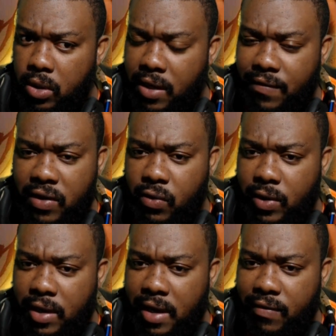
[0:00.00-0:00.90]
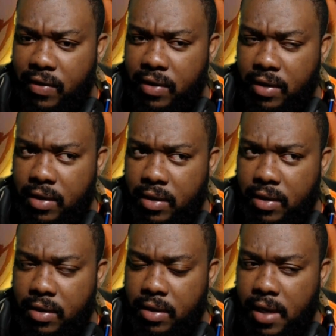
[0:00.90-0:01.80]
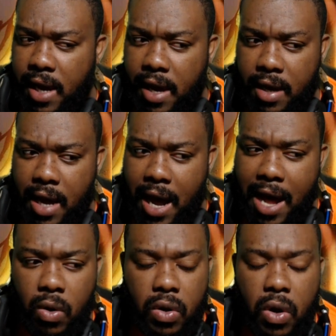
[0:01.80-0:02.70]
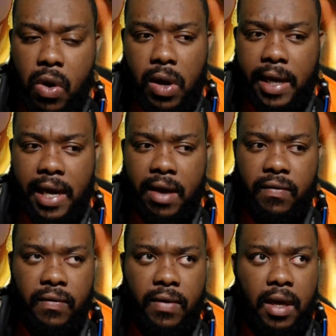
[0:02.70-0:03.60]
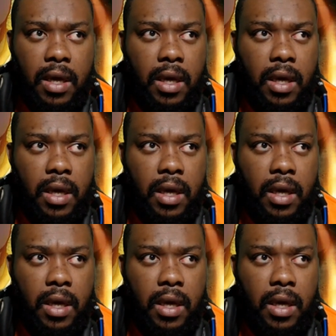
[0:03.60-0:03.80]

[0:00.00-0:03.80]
7 through 11, yeah. I don't know if